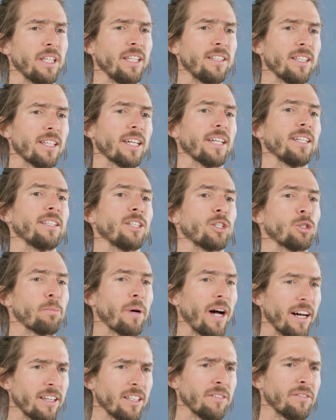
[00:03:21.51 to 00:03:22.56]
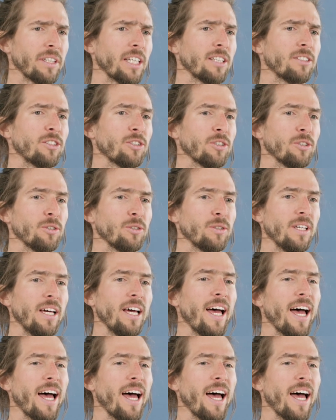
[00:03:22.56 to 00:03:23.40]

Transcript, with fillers: transceiver with integrated voice